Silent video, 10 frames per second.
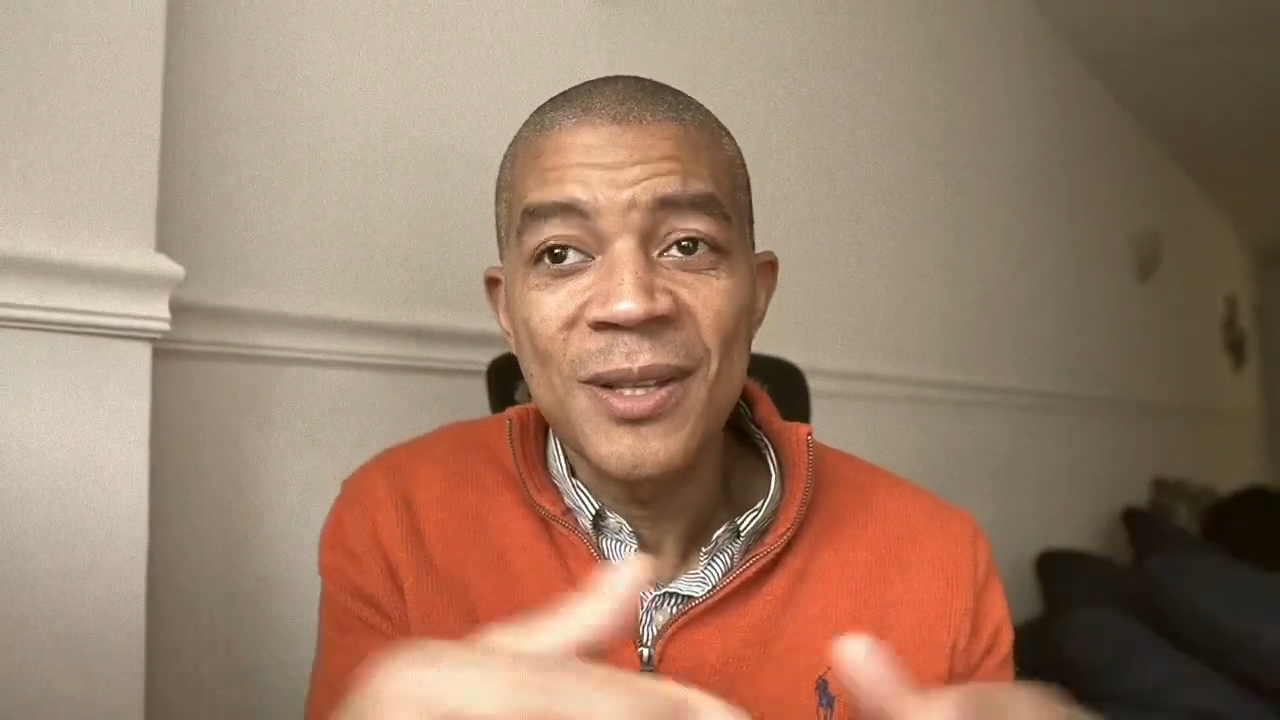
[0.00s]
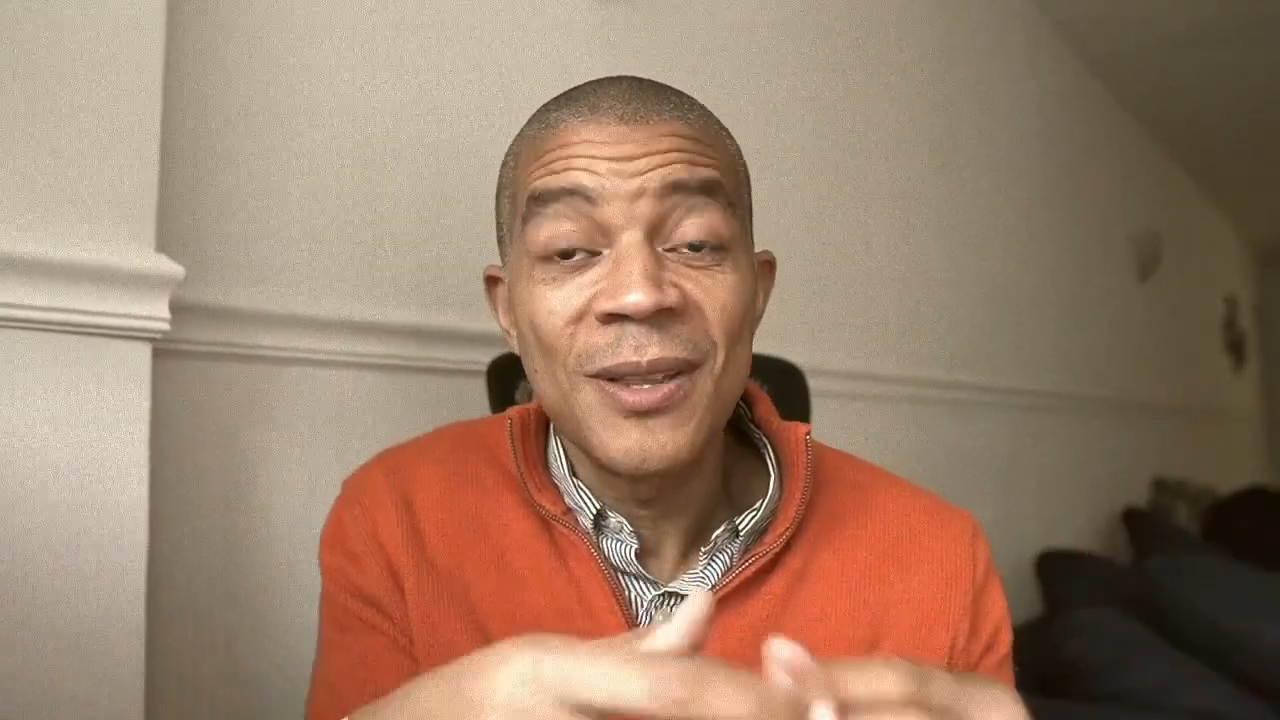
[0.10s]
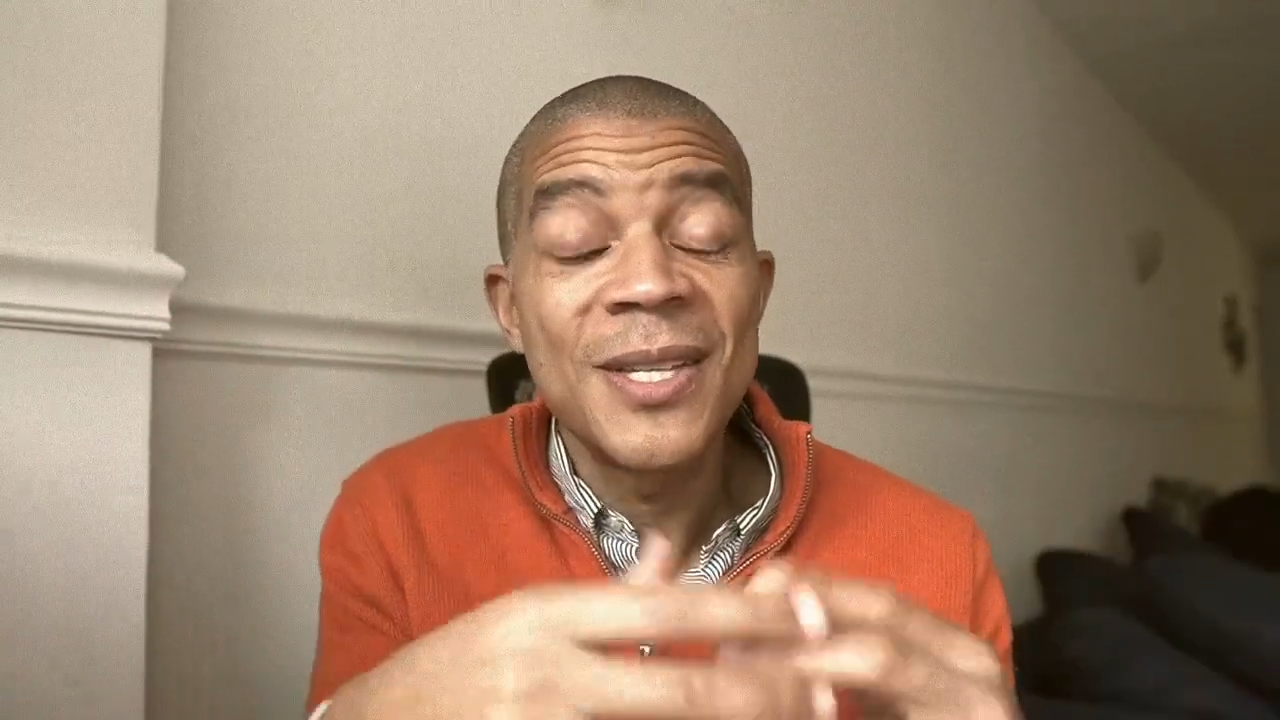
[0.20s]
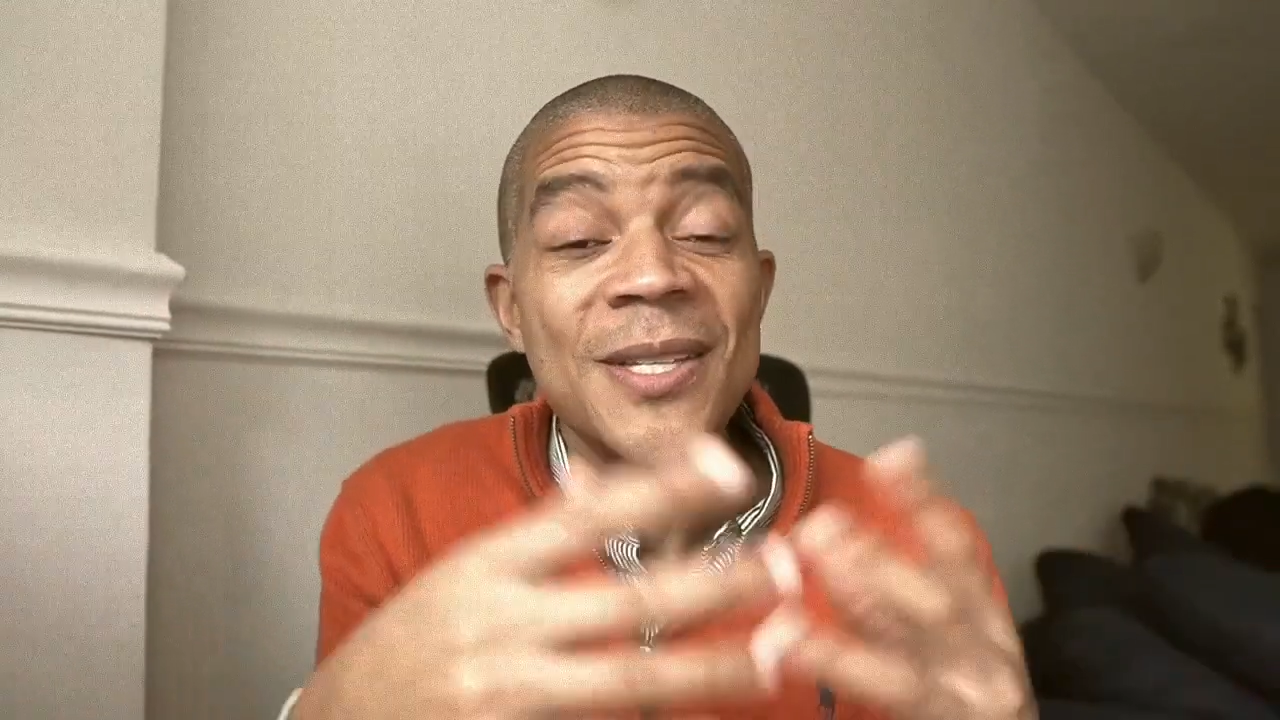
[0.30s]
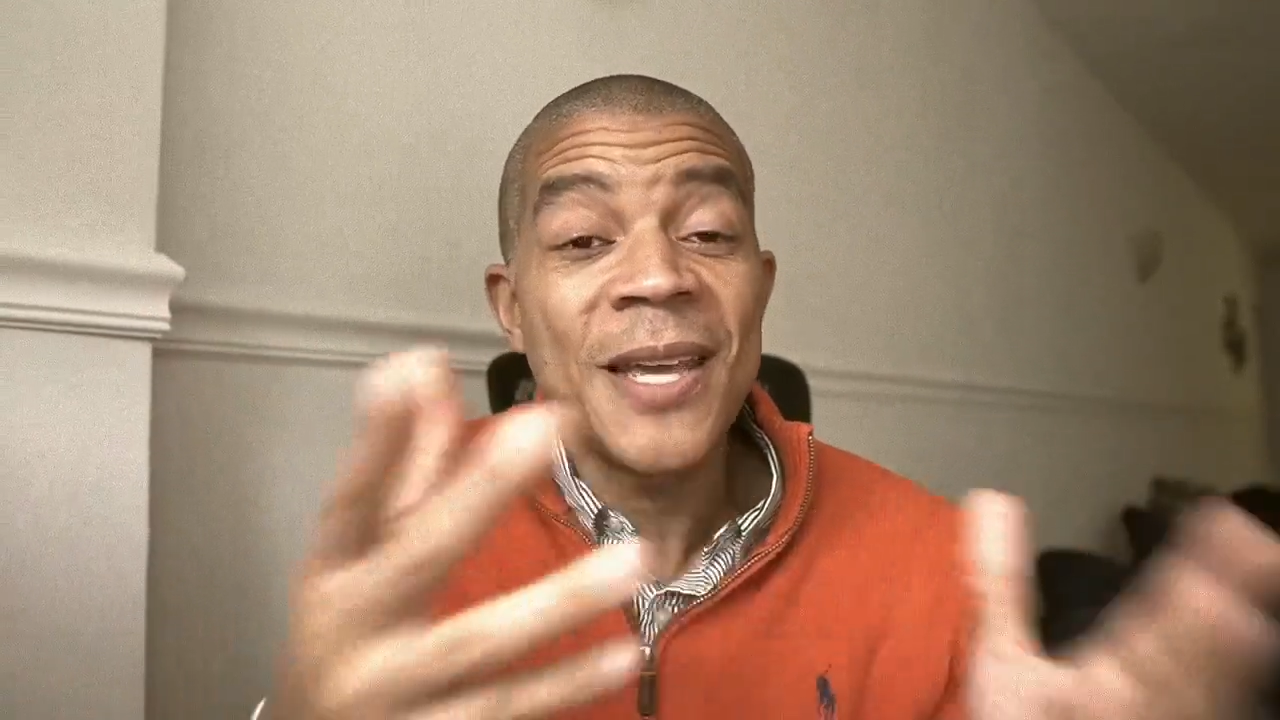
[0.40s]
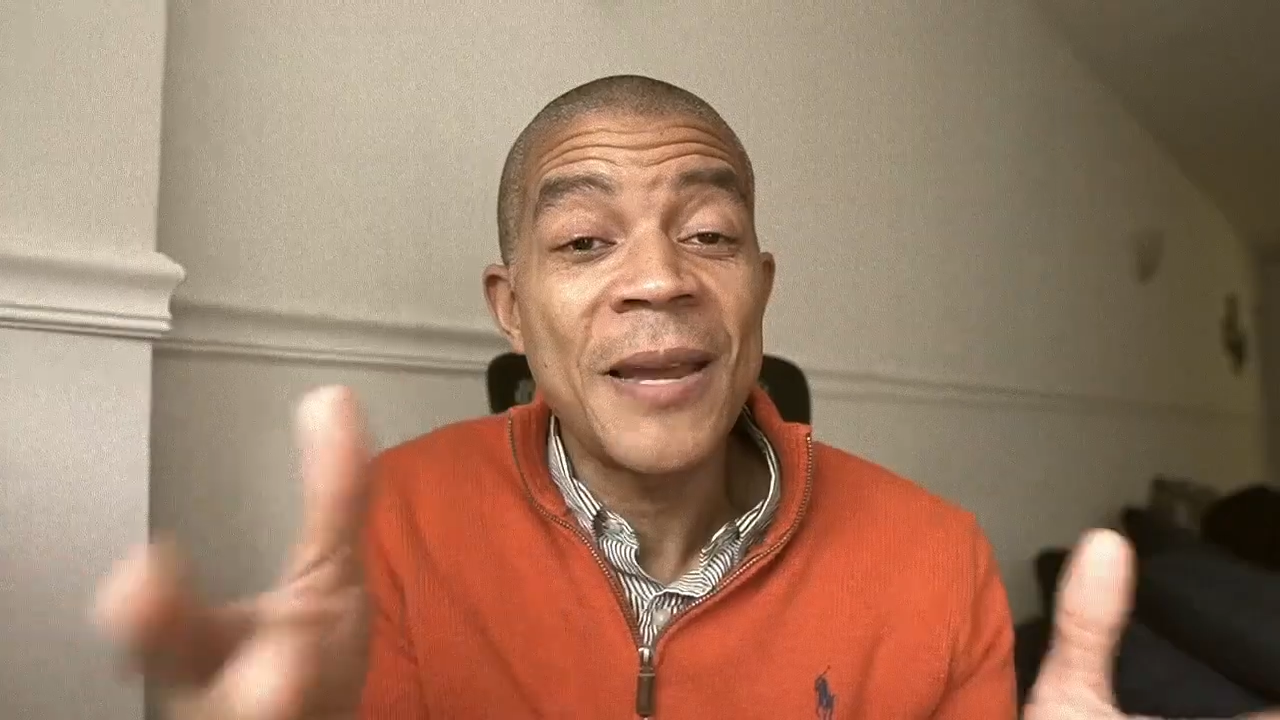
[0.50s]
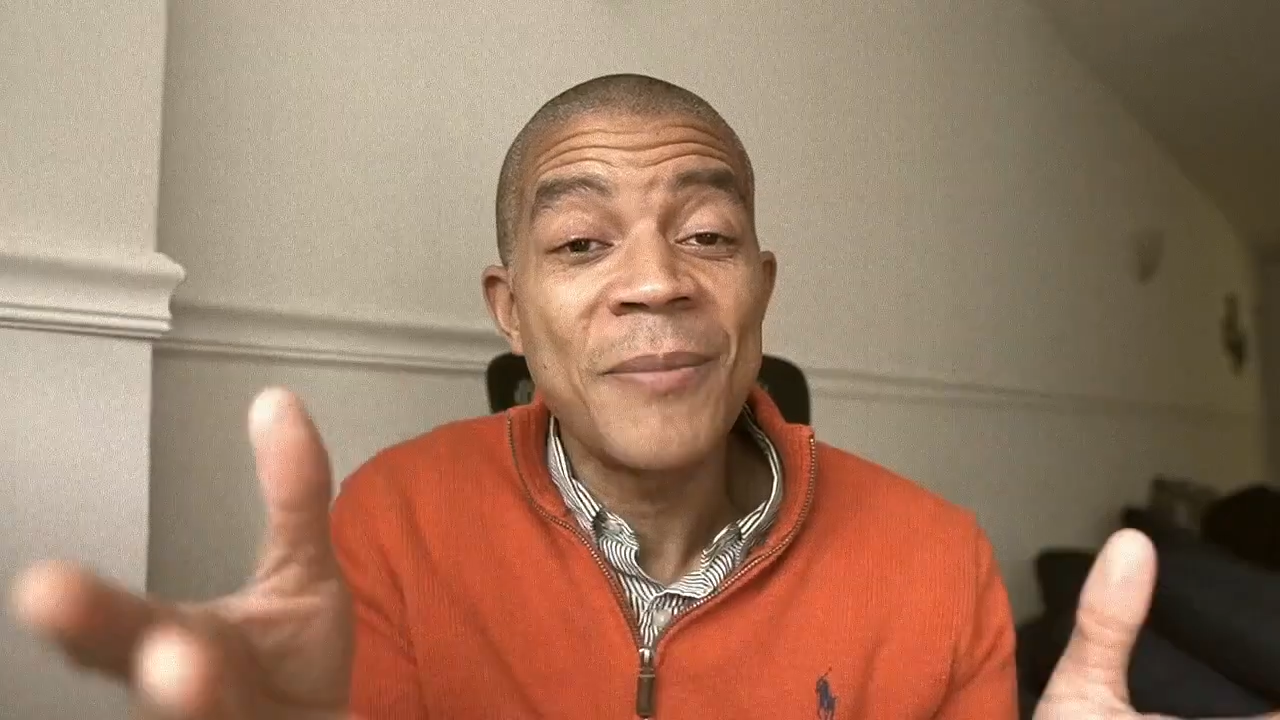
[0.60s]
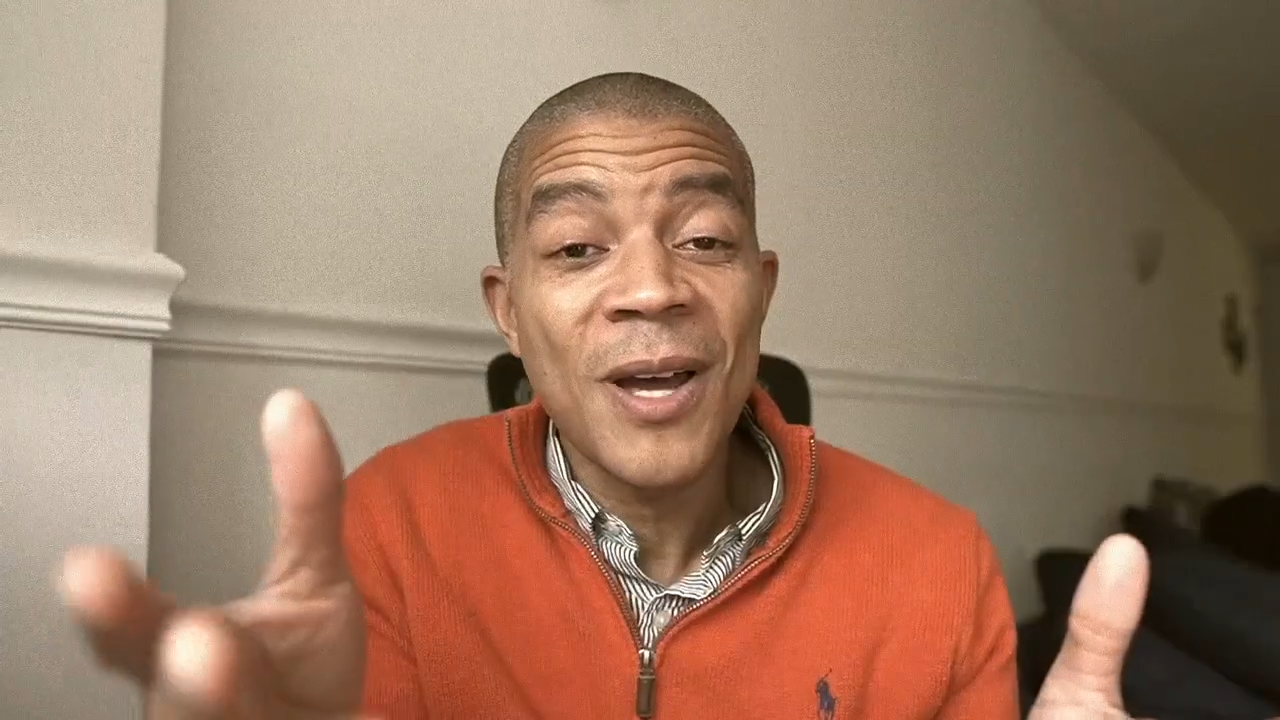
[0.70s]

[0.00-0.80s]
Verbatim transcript: the same